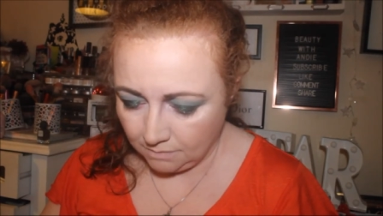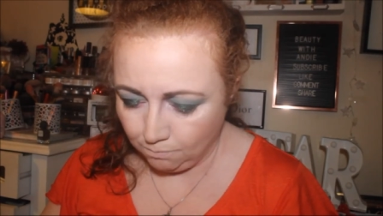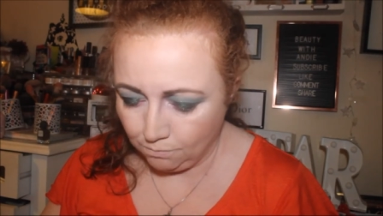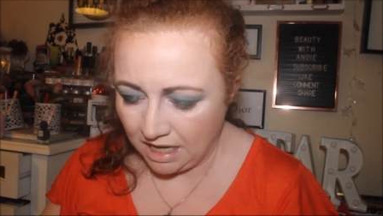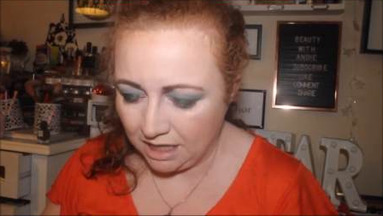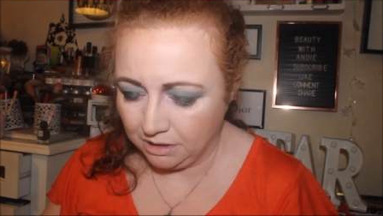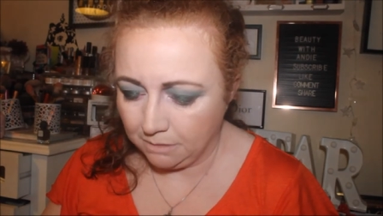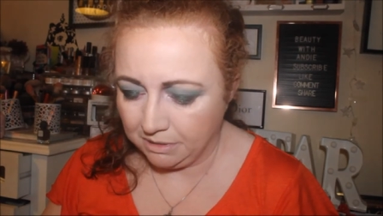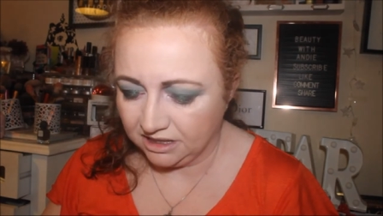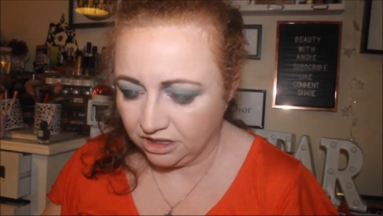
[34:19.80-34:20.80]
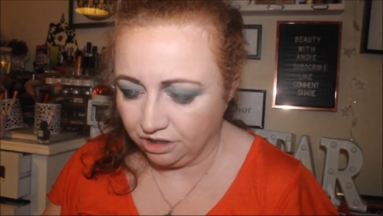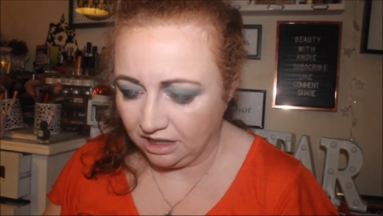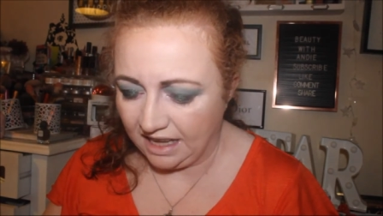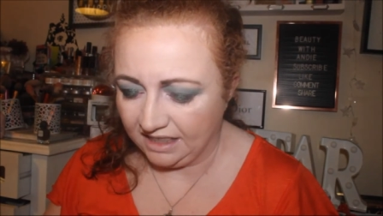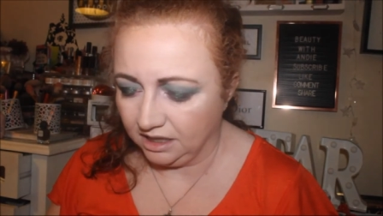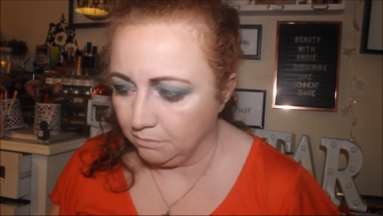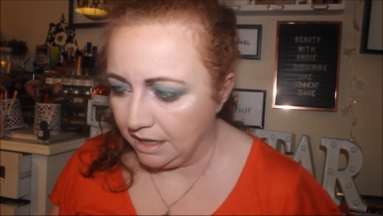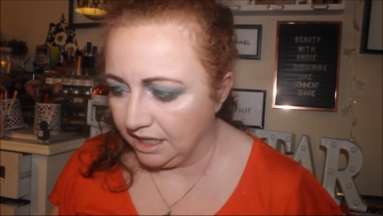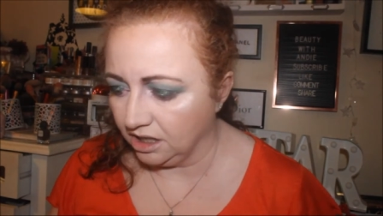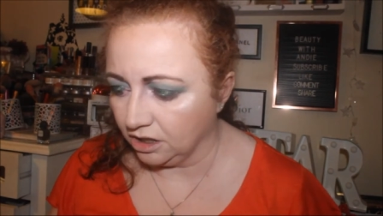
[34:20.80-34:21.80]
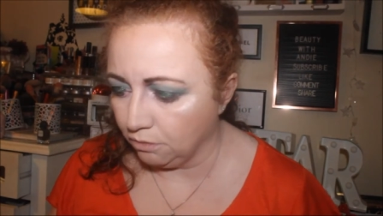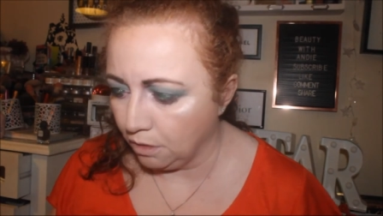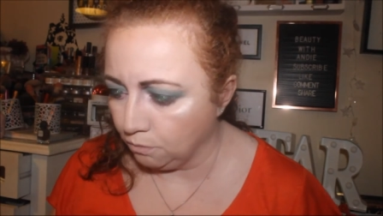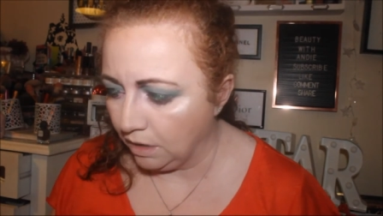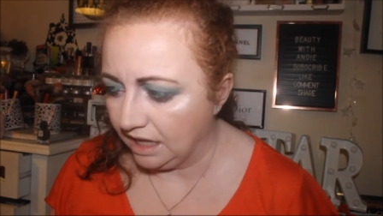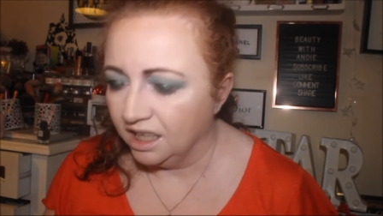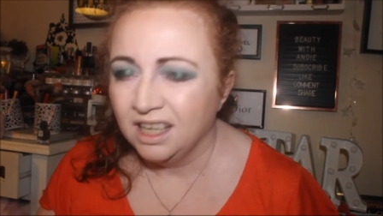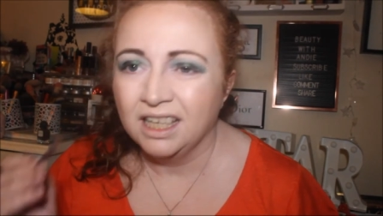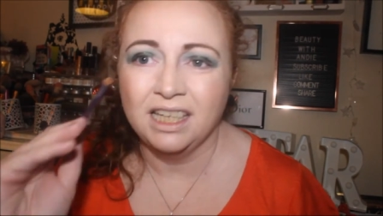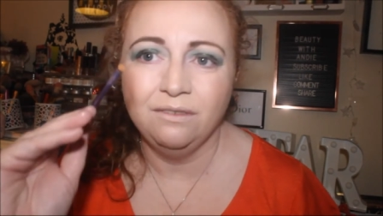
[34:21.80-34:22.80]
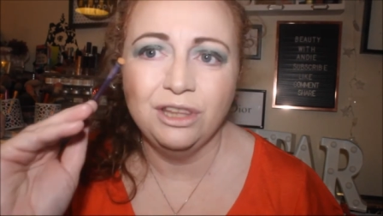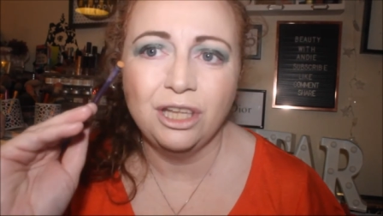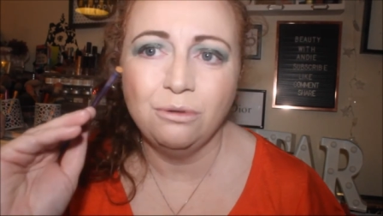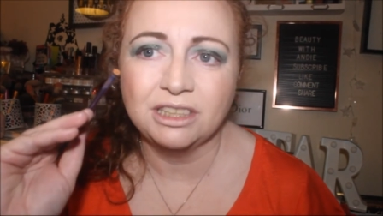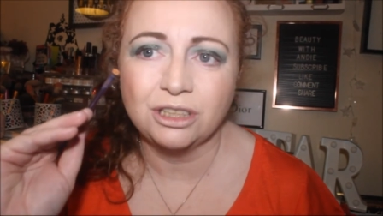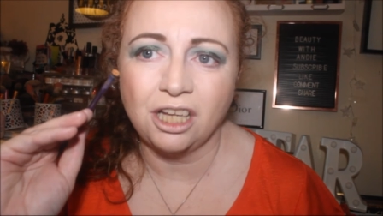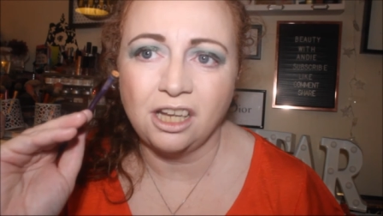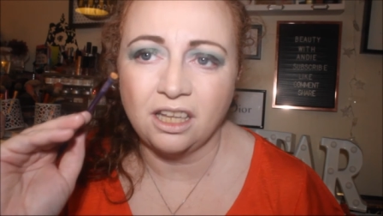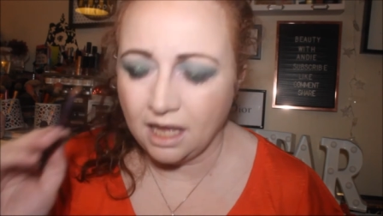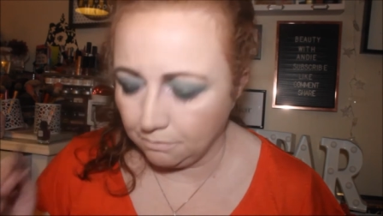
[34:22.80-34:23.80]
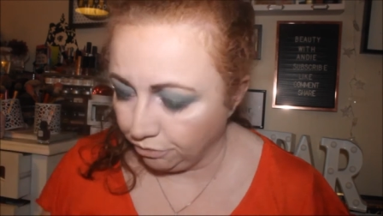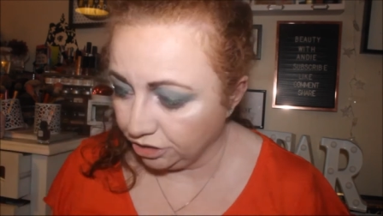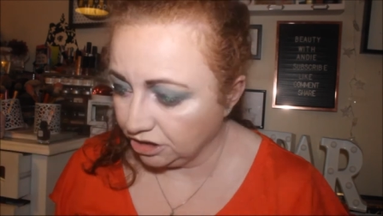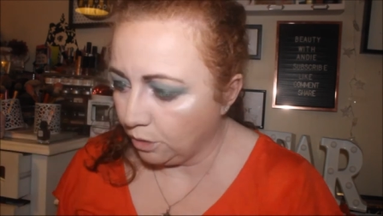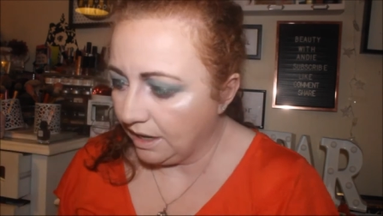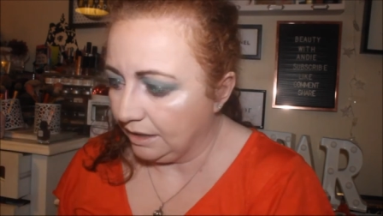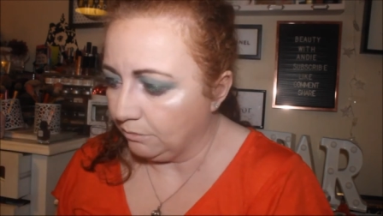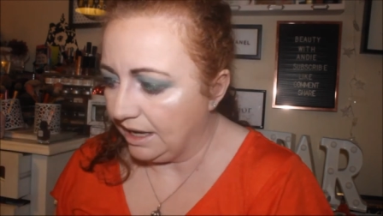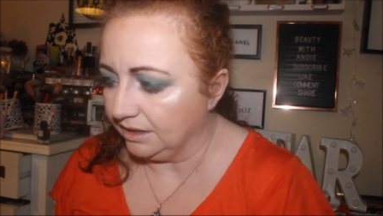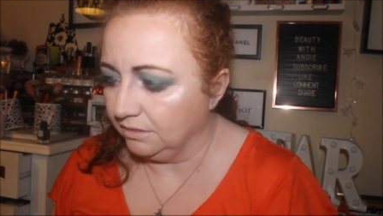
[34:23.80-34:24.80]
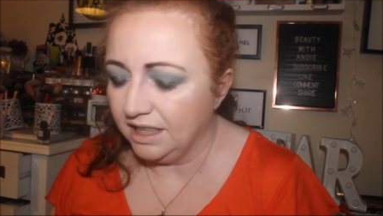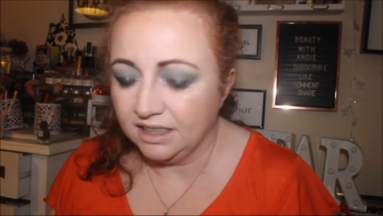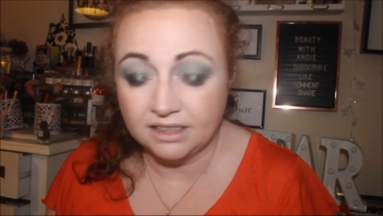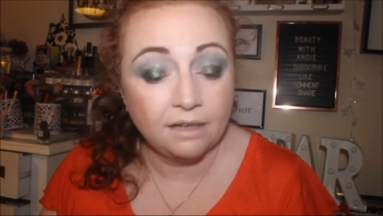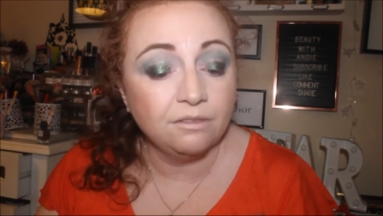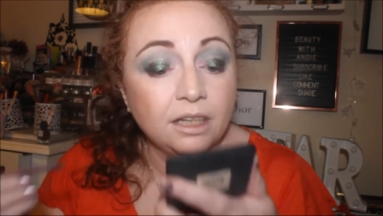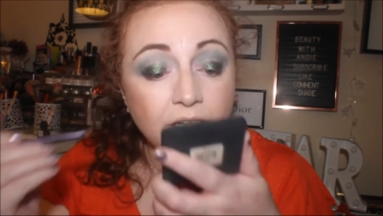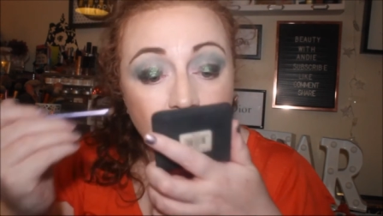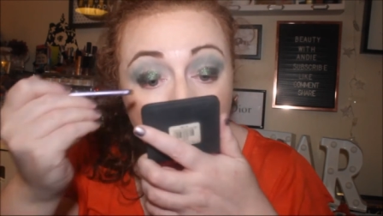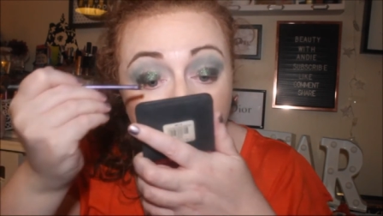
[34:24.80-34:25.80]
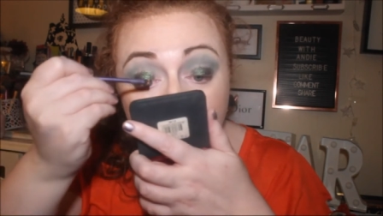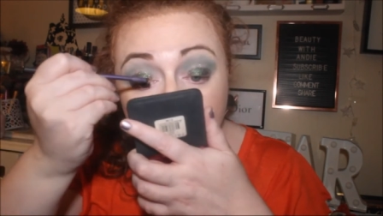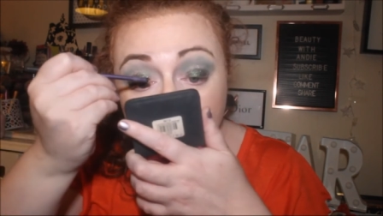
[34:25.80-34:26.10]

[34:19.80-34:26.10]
It might be a bit too light and it might not go on well, even though it's gone on that brush quite well. Let's have a look.